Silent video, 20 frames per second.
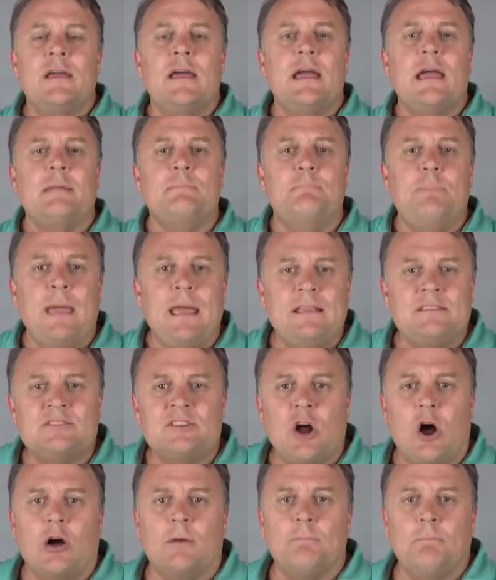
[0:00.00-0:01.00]
And based
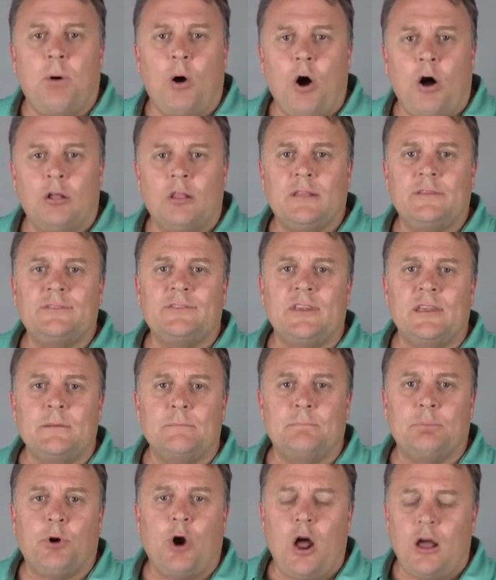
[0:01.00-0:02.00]
on policy
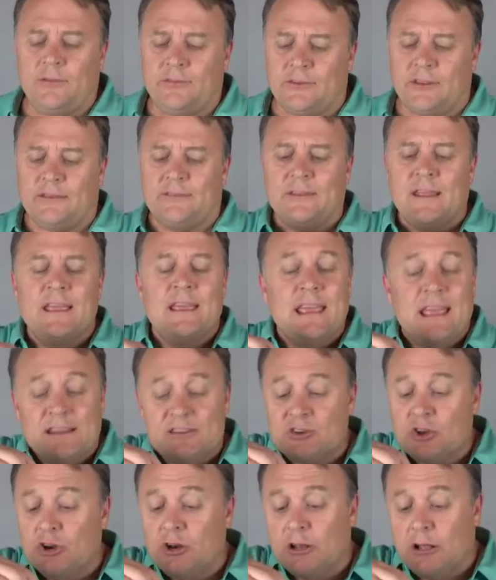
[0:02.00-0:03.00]
and process,
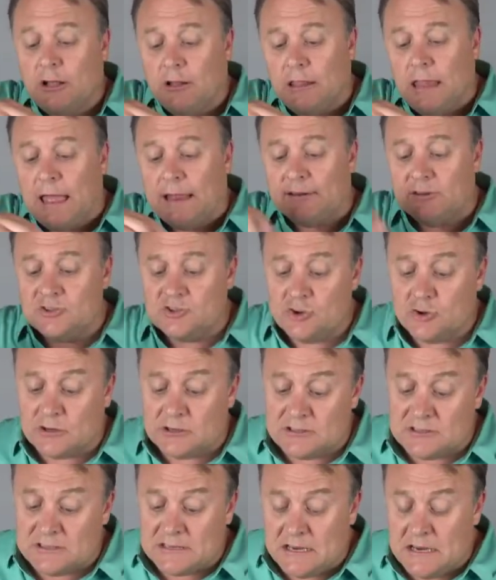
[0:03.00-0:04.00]
it's going to collect, as you
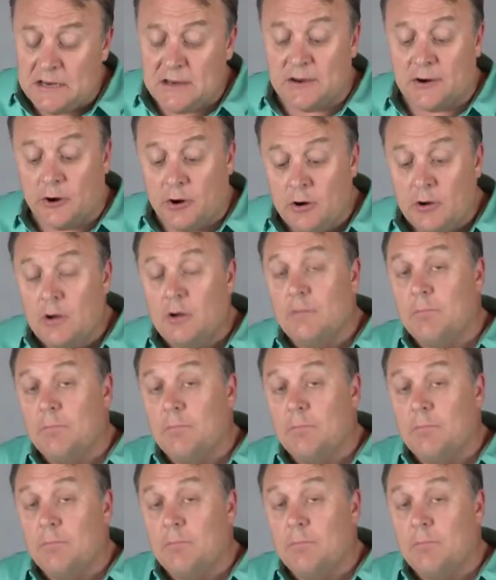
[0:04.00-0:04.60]
can see here,